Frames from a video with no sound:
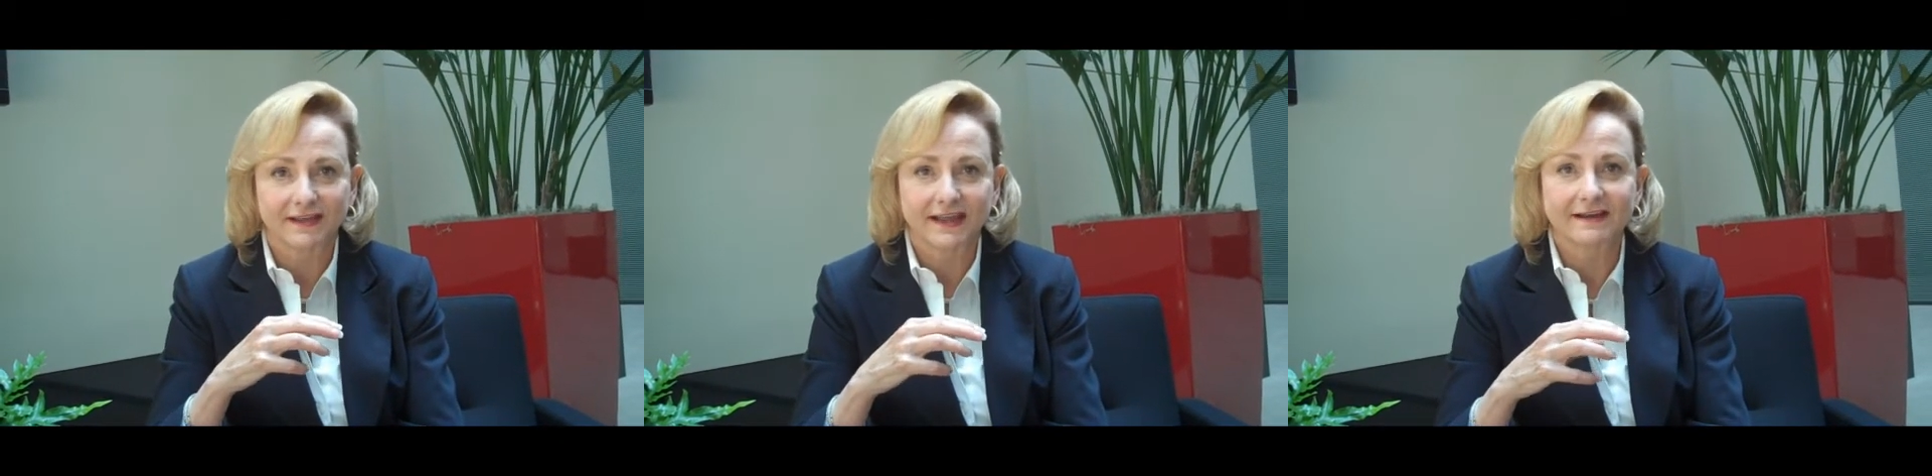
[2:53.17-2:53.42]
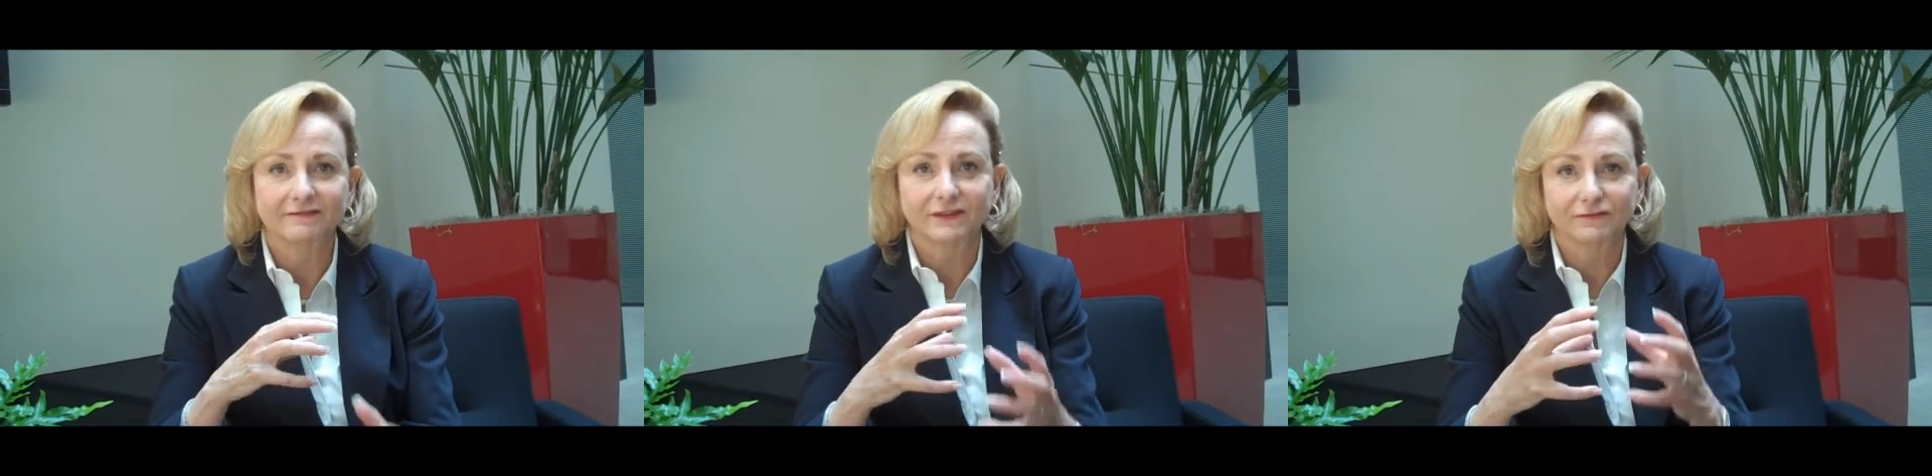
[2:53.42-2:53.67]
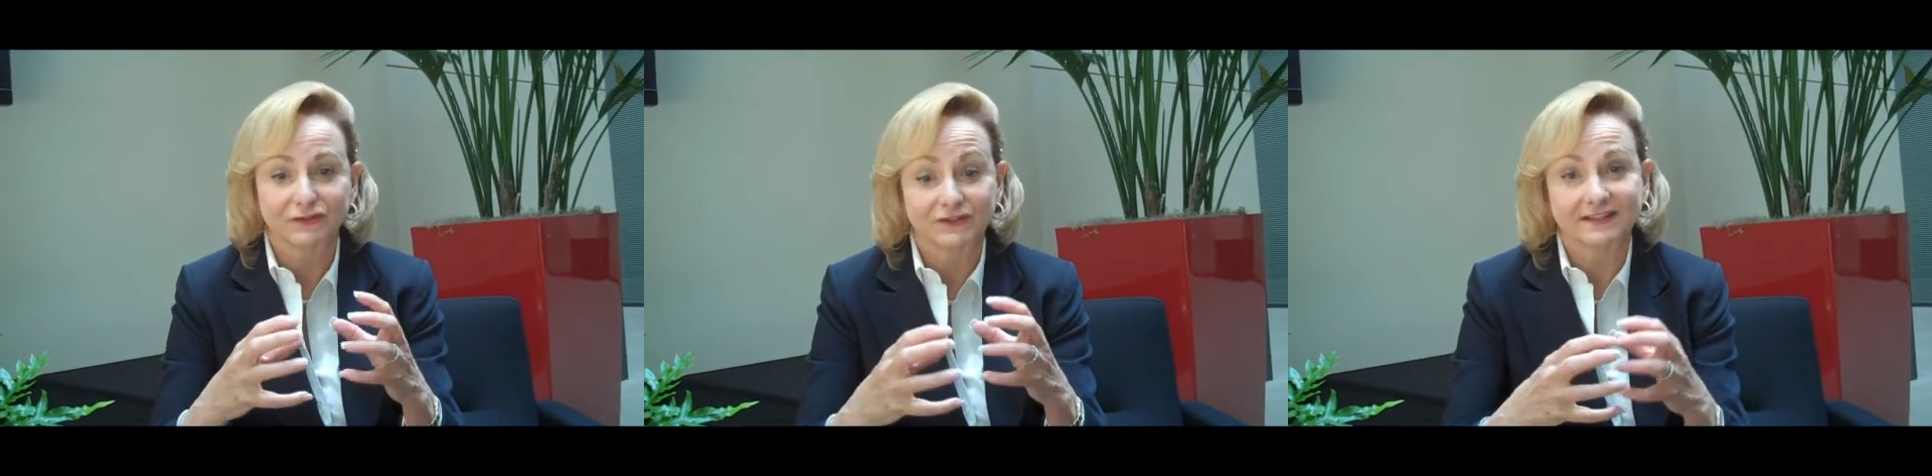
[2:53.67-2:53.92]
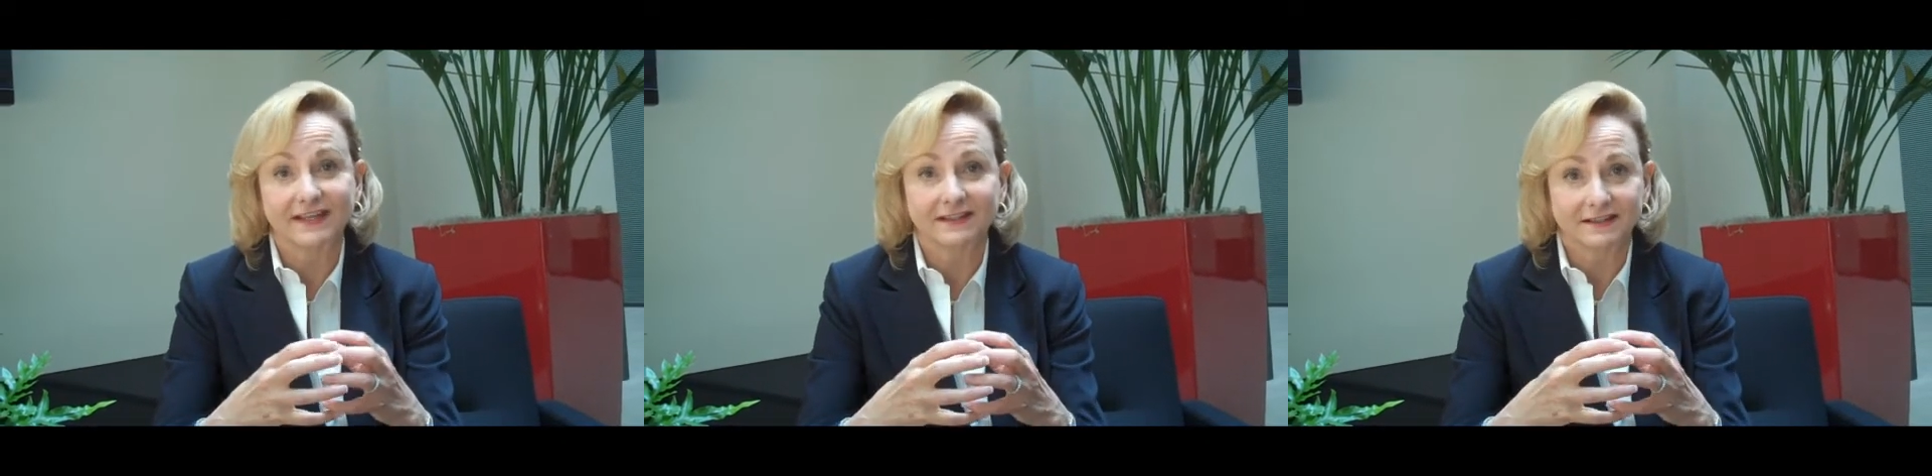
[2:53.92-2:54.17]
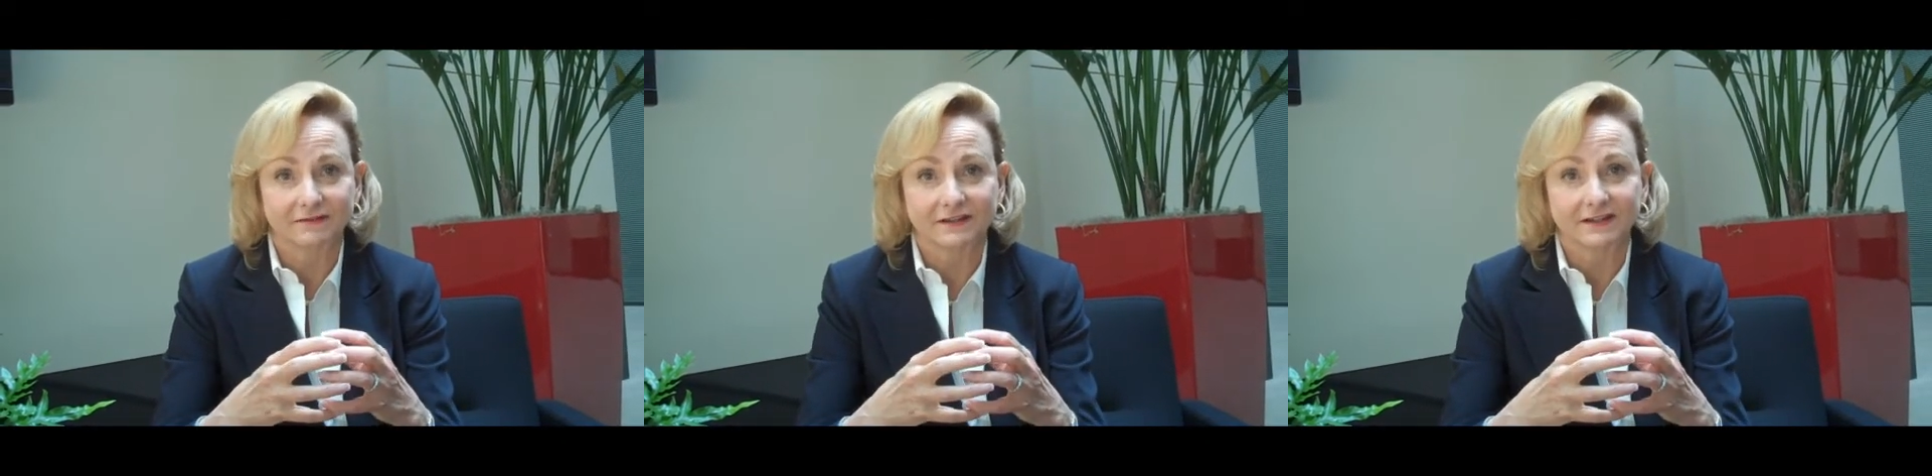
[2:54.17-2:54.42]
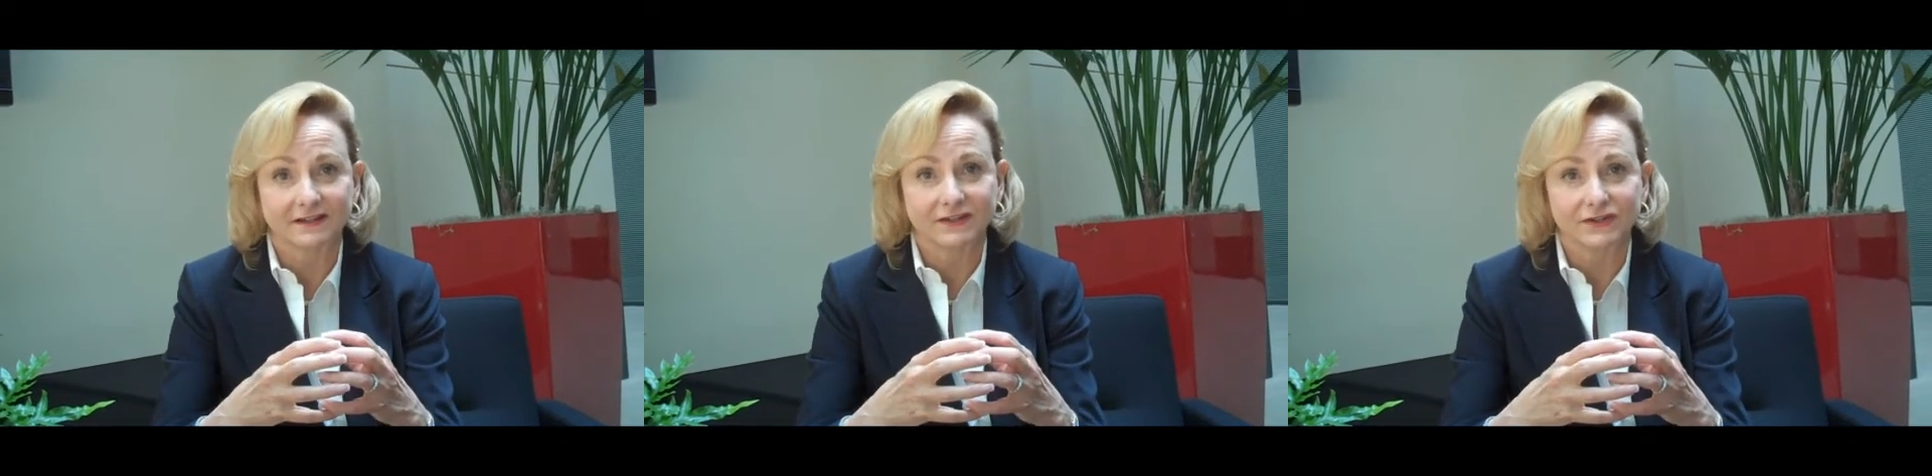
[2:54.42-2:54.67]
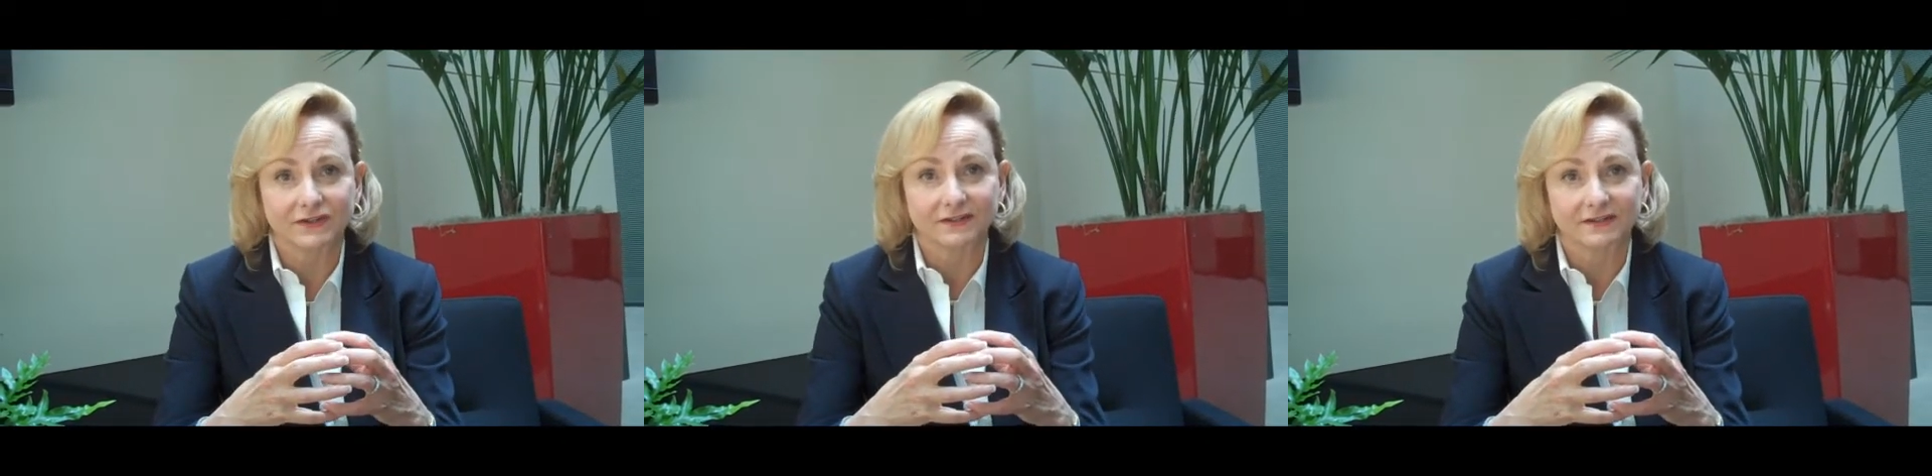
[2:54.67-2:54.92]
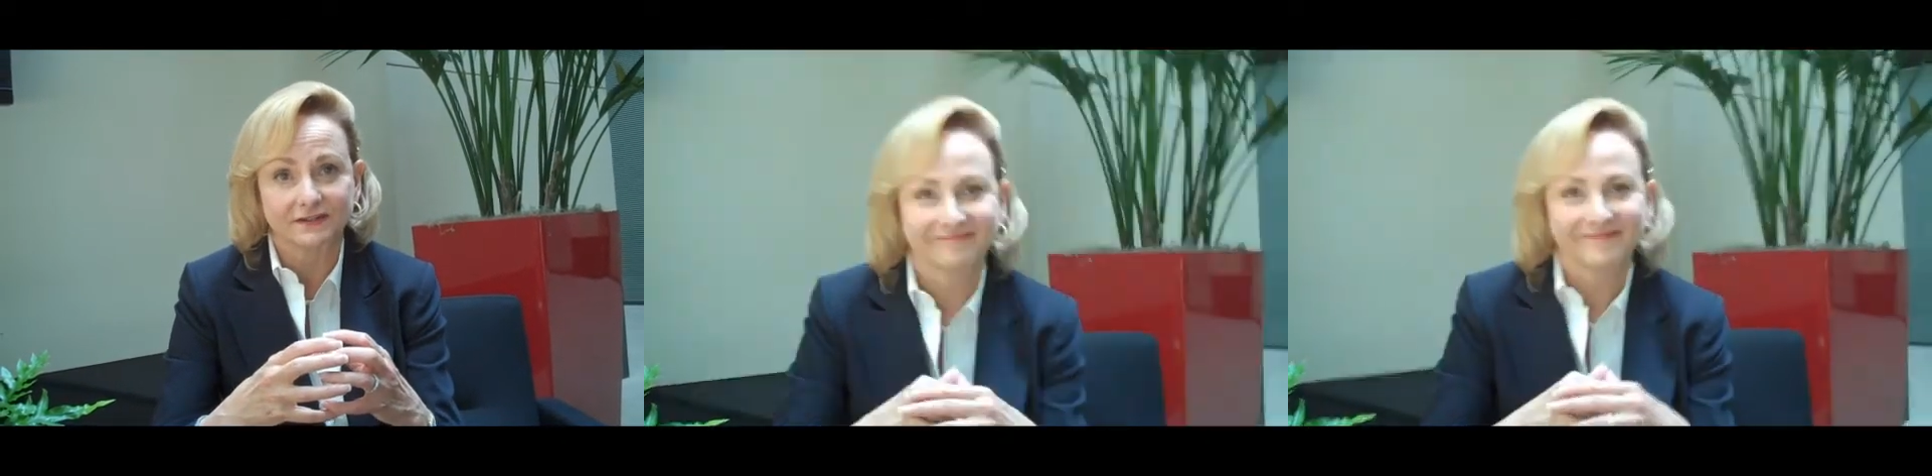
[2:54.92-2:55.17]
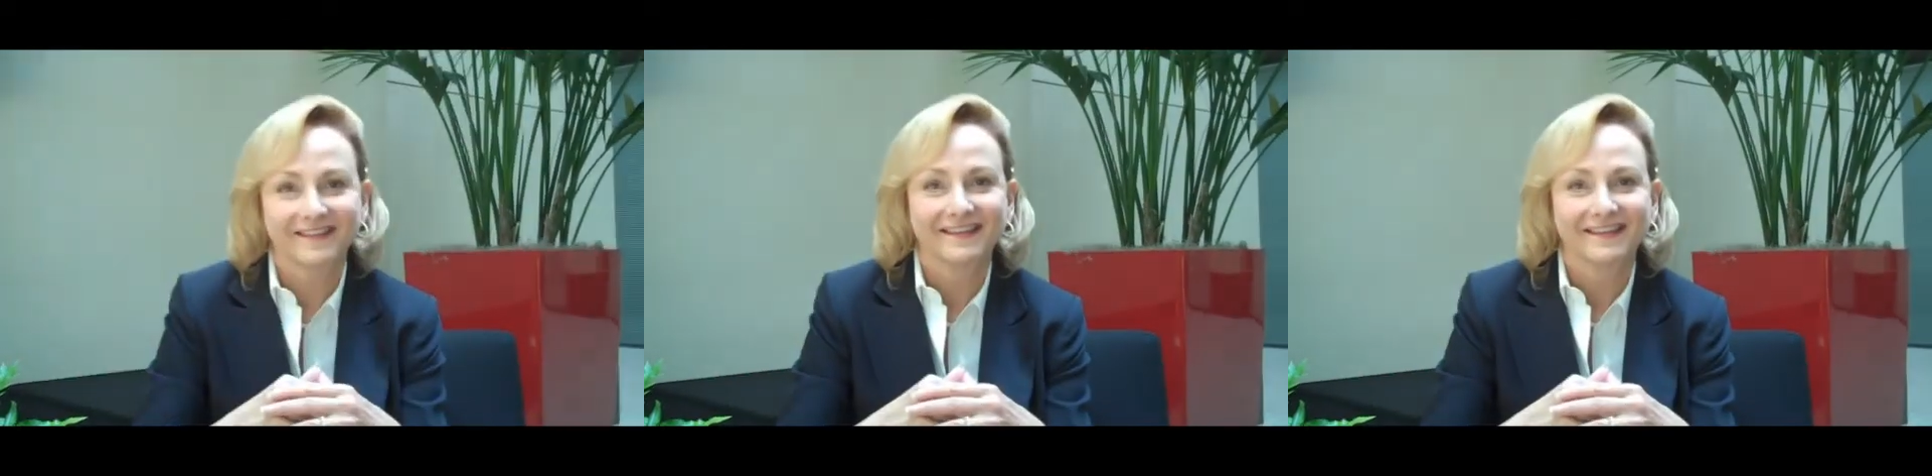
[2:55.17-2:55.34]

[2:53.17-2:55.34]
They have different sets of conditions.